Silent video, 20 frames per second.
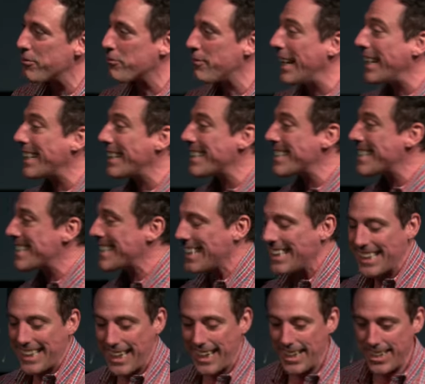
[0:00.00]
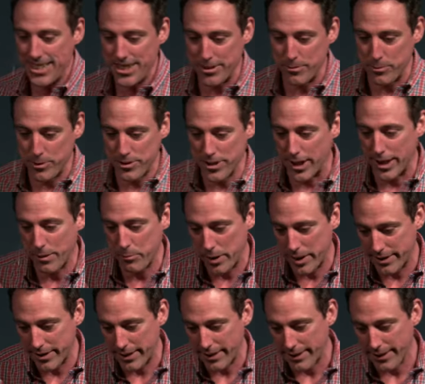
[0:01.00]
Reconciliation. We'll talk
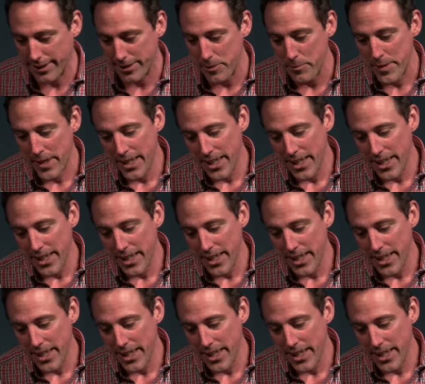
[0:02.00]
about that later.